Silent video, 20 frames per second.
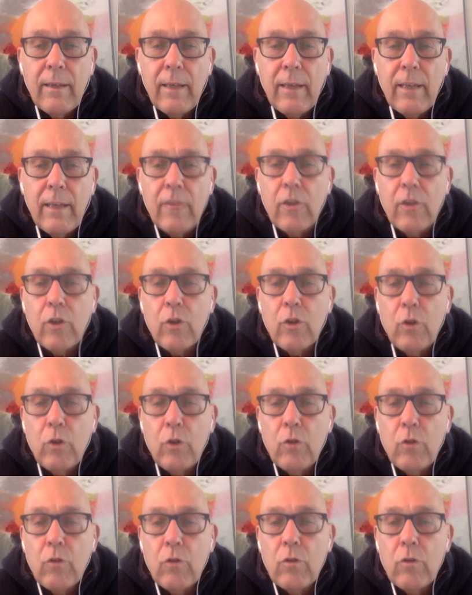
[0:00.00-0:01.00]
Is a
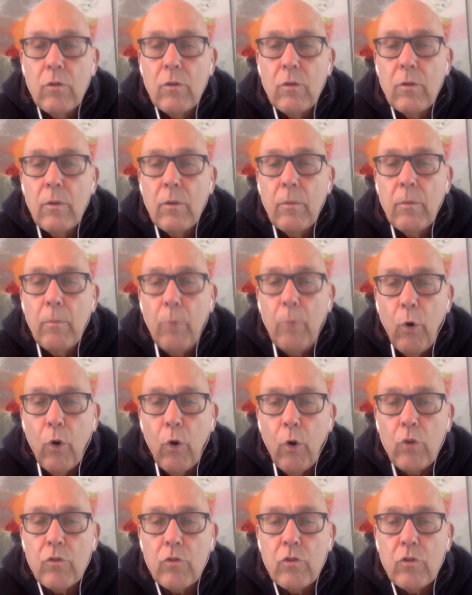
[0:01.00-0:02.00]
good
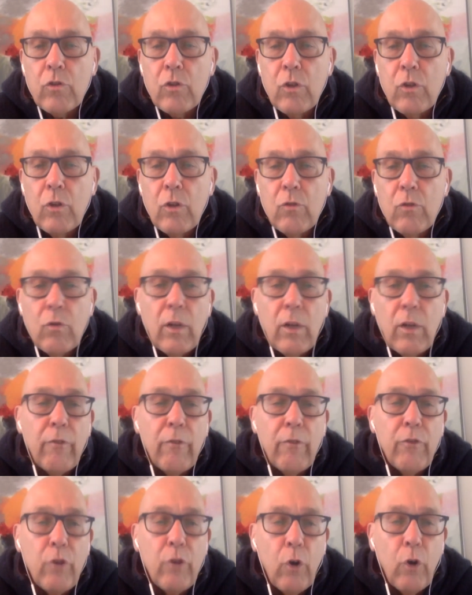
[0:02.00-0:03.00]
pause to
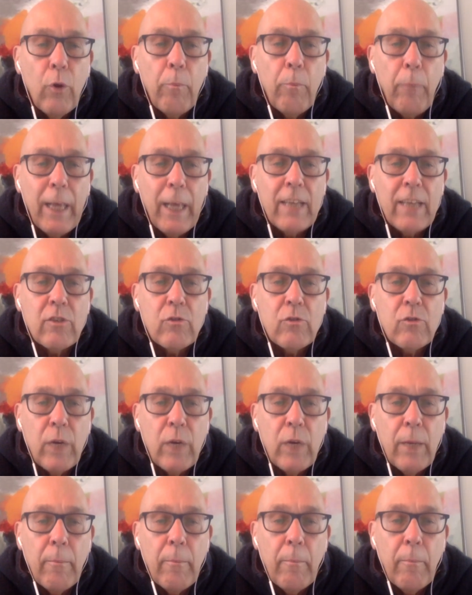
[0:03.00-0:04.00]
live your biggest
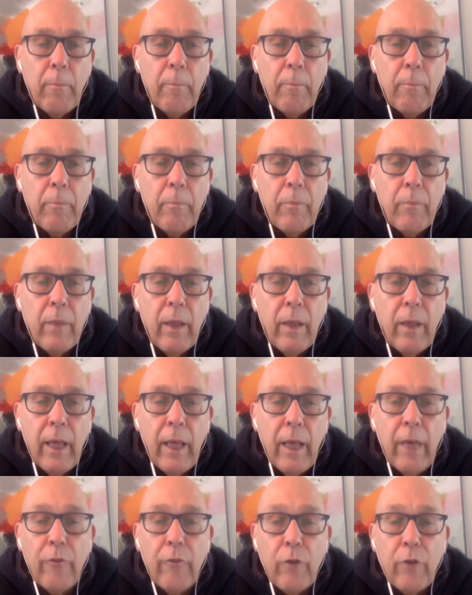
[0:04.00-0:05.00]
dream.
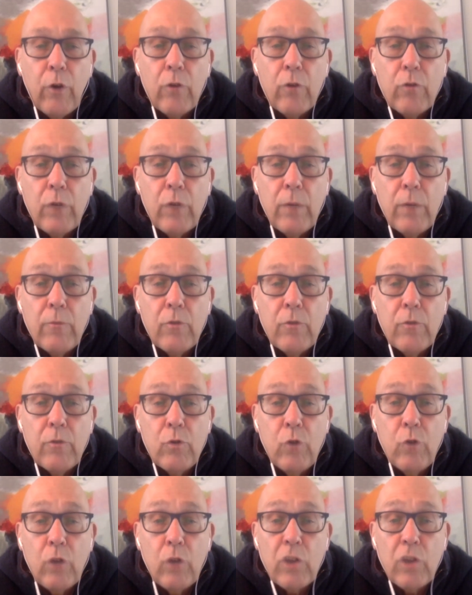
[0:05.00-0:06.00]
If your dreams do
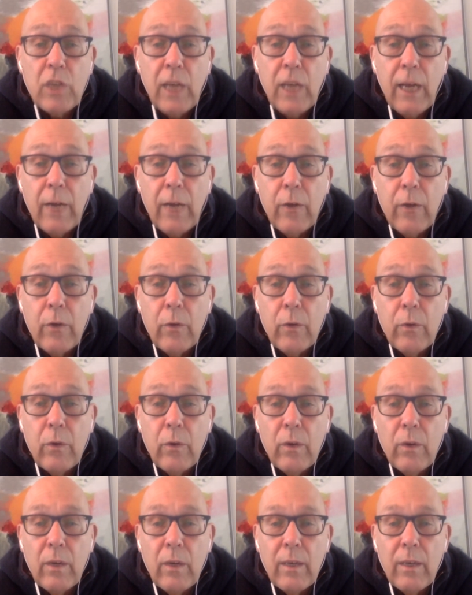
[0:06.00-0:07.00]
not scare you,
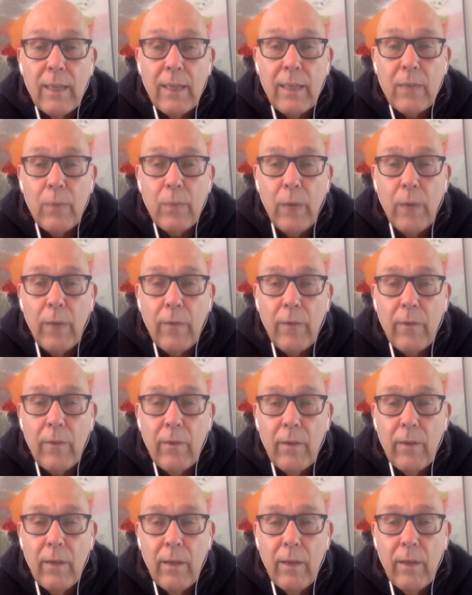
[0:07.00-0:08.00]
guess what?
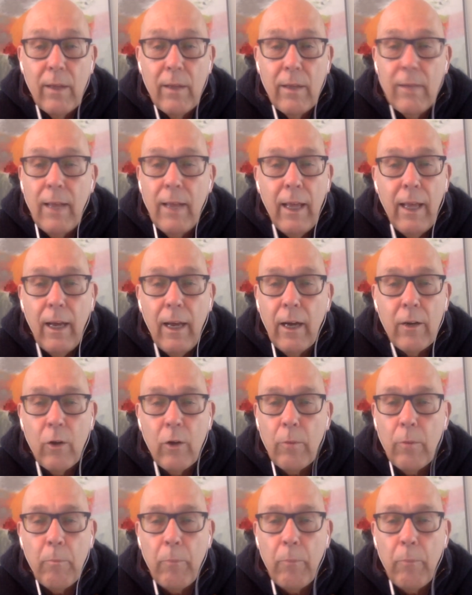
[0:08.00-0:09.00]
They are
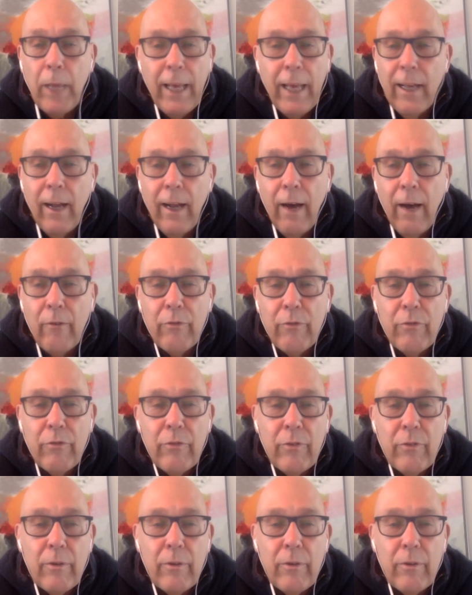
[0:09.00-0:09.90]
not big enough.